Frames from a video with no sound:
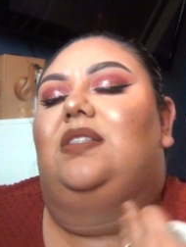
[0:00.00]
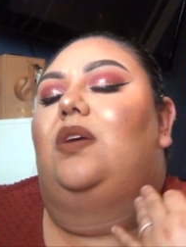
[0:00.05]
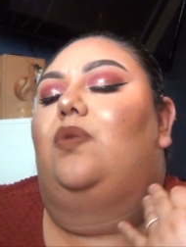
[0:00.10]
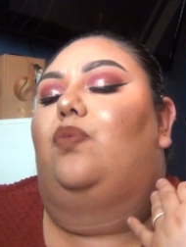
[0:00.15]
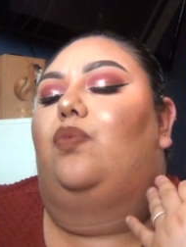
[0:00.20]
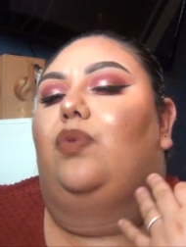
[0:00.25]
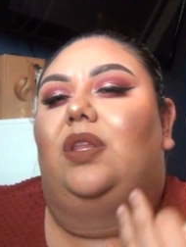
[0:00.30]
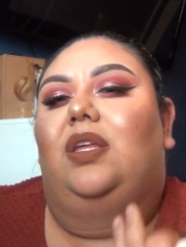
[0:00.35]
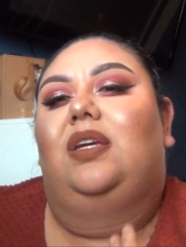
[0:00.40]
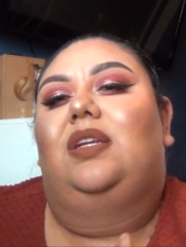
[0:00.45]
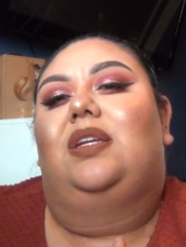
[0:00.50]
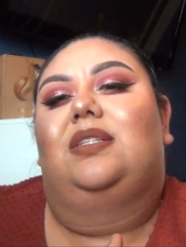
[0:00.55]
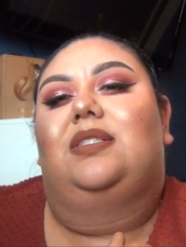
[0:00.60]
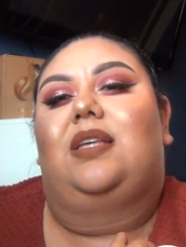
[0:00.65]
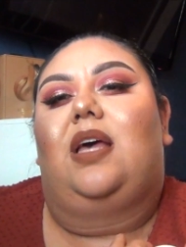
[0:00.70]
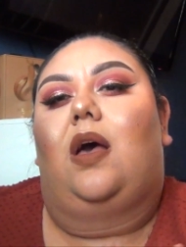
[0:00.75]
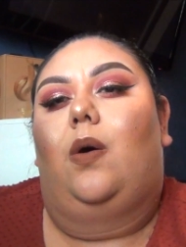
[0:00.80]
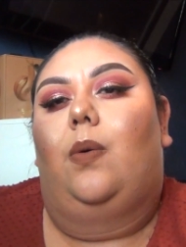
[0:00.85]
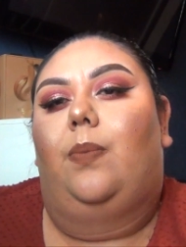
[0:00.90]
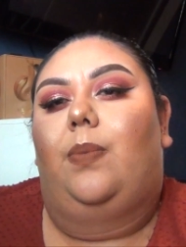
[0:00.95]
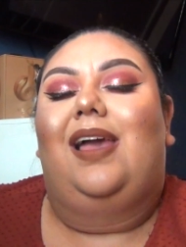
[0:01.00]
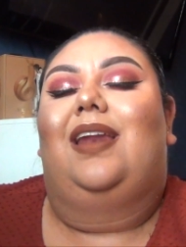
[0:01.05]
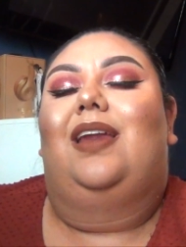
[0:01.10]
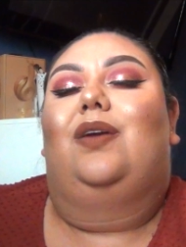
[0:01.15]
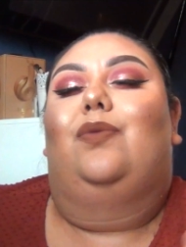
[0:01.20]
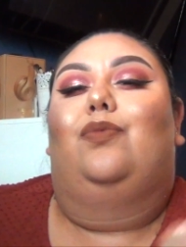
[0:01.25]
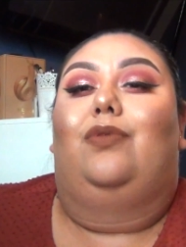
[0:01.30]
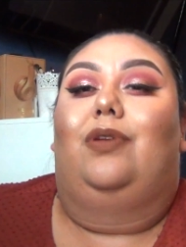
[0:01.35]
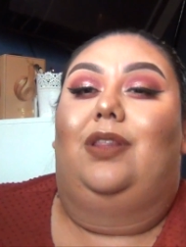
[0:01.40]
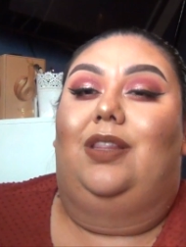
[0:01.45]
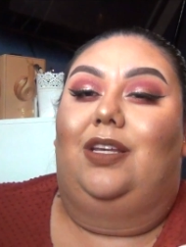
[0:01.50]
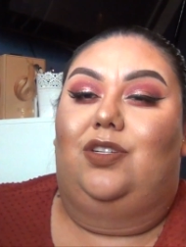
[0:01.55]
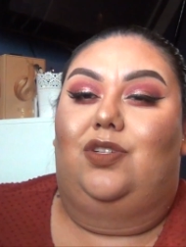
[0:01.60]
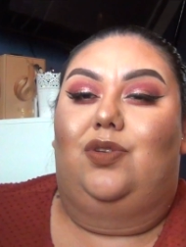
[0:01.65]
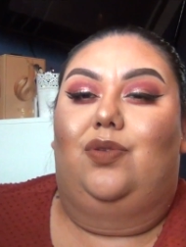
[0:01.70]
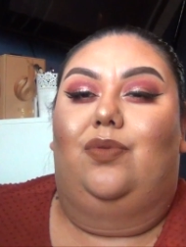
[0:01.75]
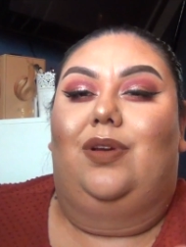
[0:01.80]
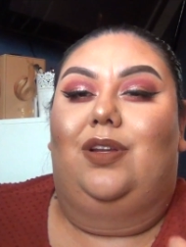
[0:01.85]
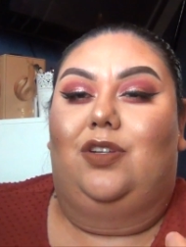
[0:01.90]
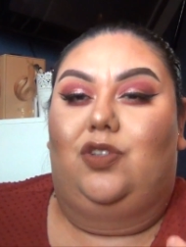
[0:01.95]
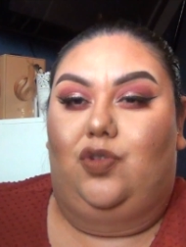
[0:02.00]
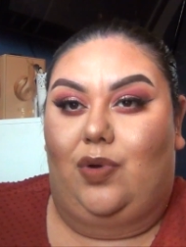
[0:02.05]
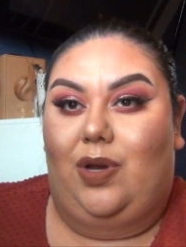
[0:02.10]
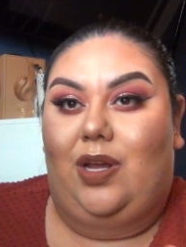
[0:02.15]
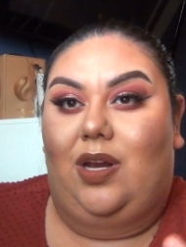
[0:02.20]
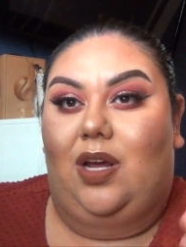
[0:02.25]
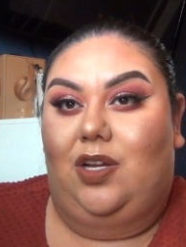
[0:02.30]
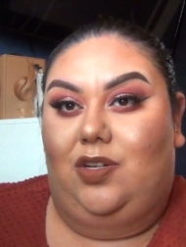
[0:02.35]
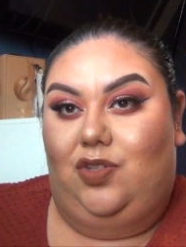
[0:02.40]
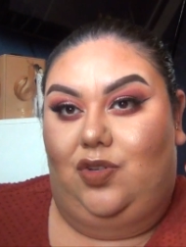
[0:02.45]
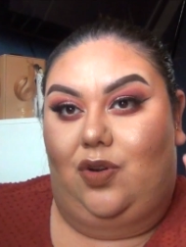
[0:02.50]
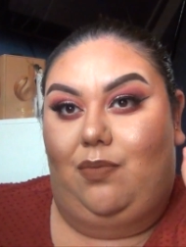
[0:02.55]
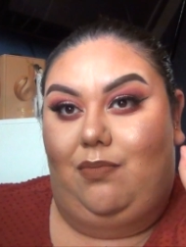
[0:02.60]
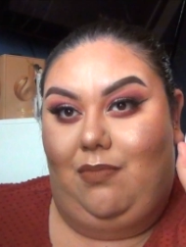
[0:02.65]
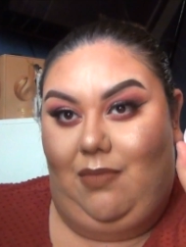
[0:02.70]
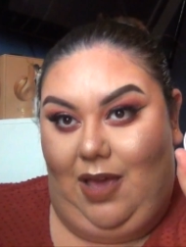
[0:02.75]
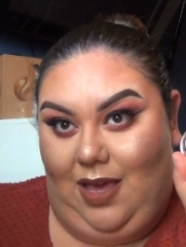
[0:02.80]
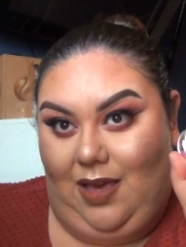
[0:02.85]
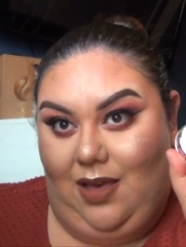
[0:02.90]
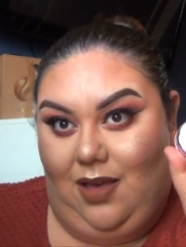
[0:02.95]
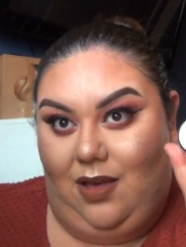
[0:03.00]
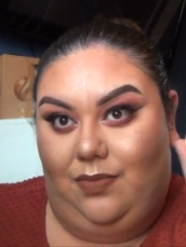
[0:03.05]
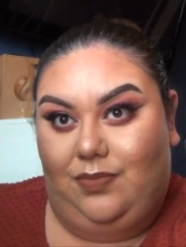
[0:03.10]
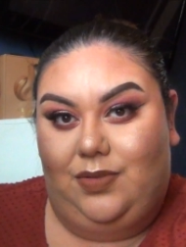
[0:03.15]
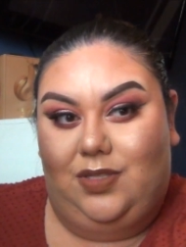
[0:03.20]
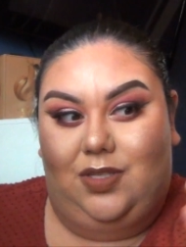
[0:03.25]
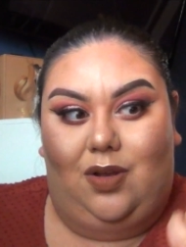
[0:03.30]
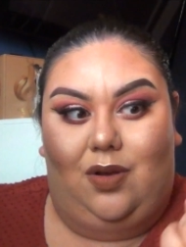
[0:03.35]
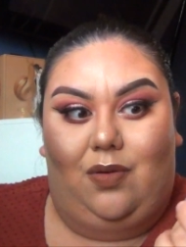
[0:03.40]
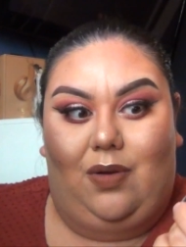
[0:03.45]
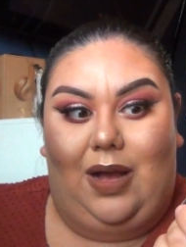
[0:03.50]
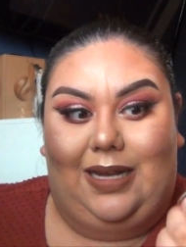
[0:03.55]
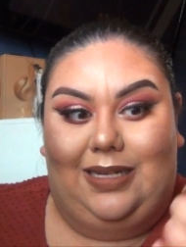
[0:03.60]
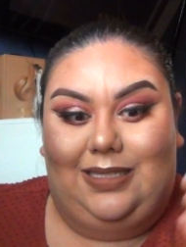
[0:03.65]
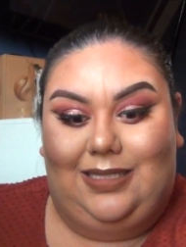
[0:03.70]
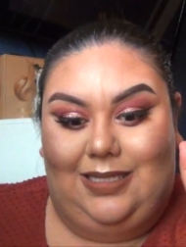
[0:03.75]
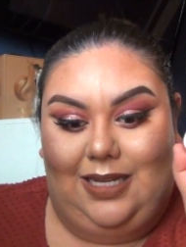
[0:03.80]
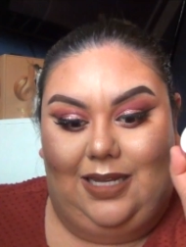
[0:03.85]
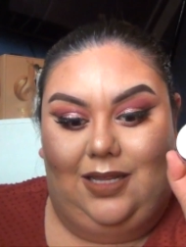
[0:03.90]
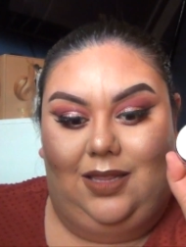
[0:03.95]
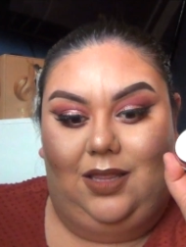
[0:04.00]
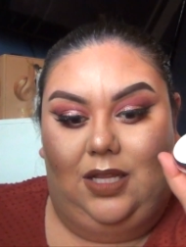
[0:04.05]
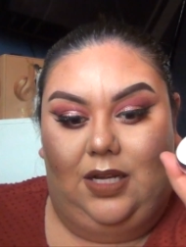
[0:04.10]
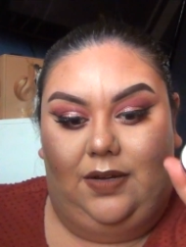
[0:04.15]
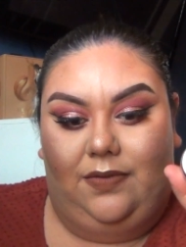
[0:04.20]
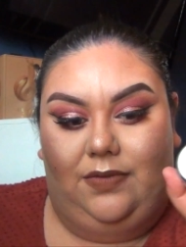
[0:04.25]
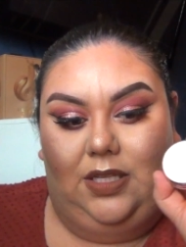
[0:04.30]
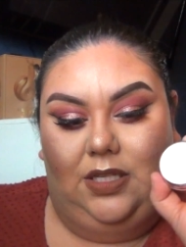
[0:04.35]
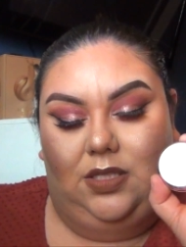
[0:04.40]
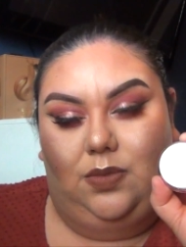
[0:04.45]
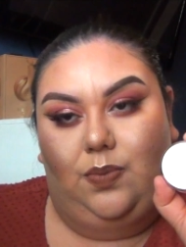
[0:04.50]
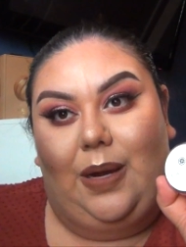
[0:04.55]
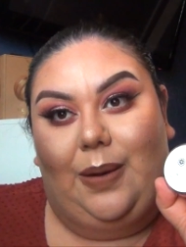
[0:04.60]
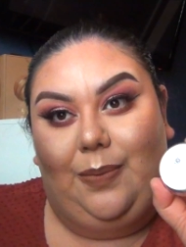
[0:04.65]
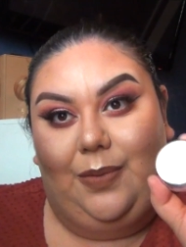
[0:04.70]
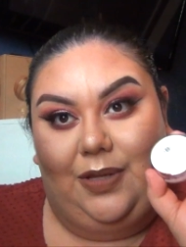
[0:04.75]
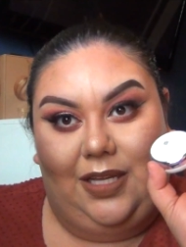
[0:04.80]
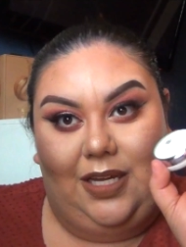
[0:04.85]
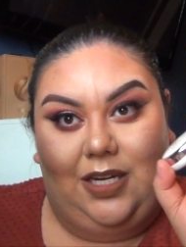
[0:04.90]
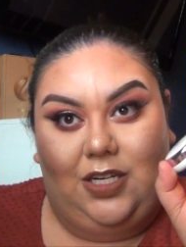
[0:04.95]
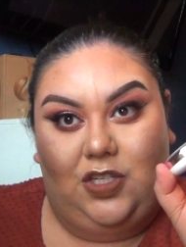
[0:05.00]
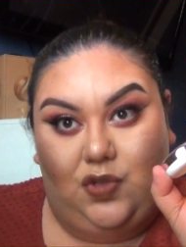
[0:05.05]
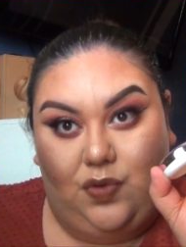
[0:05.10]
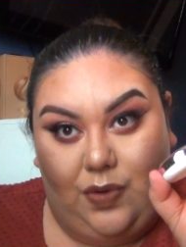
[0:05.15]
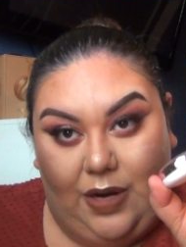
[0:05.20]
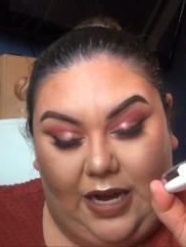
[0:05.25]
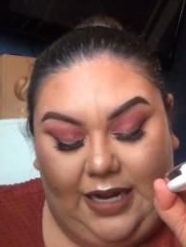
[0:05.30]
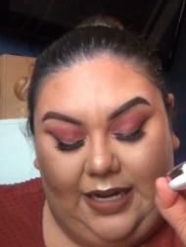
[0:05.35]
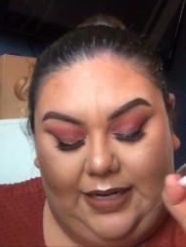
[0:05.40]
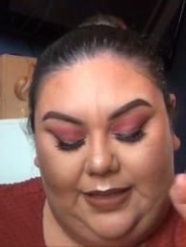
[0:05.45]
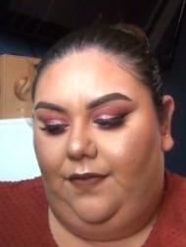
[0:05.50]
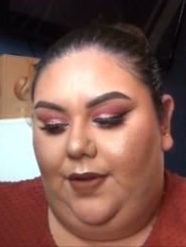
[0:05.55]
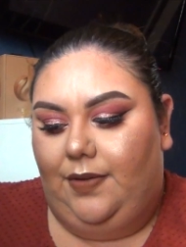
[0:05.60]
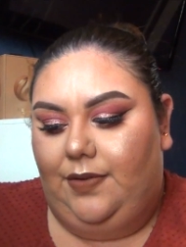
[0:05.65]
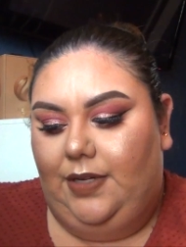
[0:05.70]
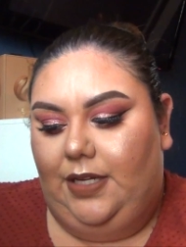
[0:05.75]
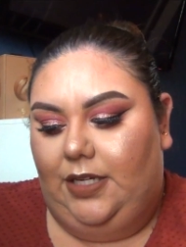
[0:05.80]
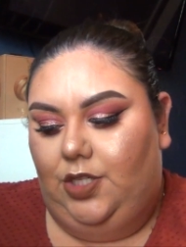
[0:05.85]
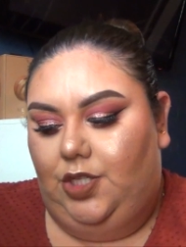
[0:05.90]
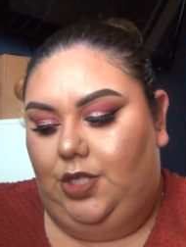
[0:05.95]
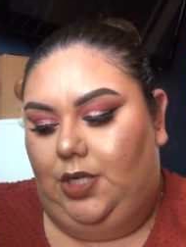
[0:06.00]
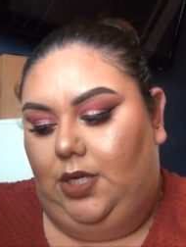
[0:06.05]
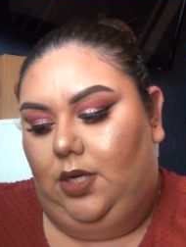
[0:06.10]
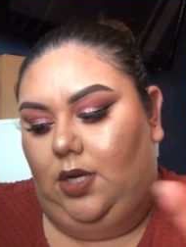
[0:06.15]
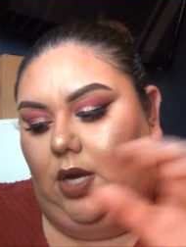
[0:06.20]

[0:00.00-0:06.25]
It really does help, and I really do enjoy it under makeup. So I did love this primer that I tried. Foundation.